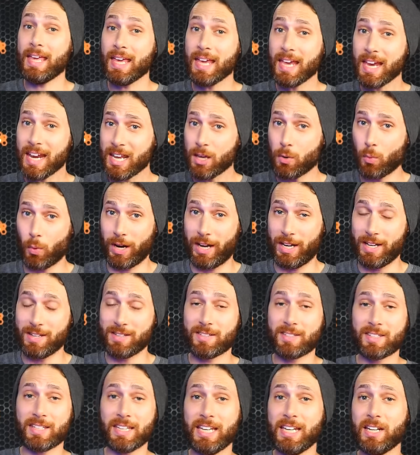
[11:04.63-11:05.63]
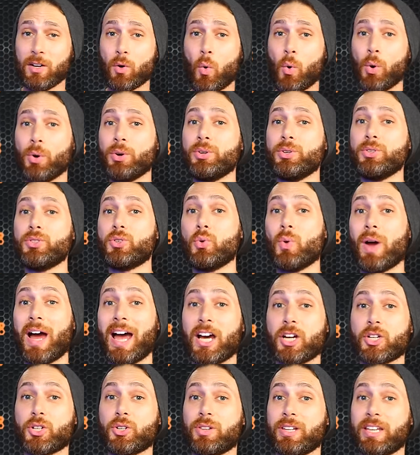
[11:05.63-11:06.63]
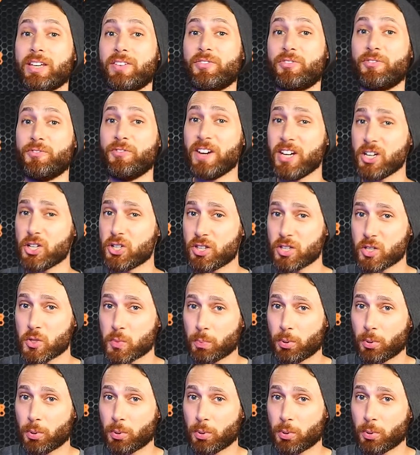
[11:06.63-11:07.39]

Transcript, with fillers: Anyways, in order to actually finish this